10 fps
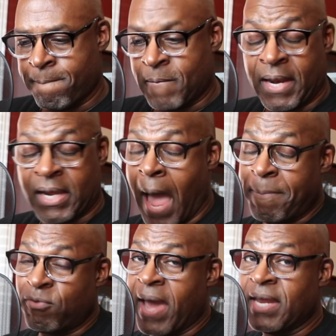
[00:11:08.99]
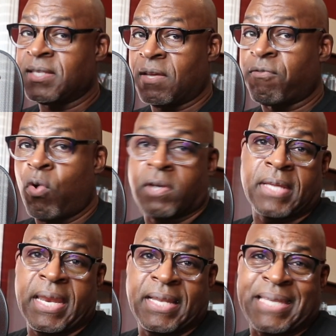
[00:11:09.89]
Now, copyright is, of course,
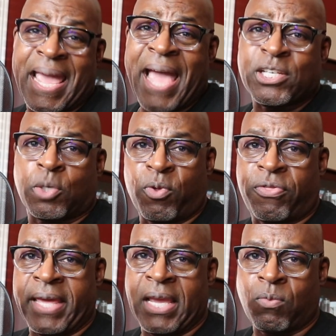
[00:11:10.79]
an intangible thing.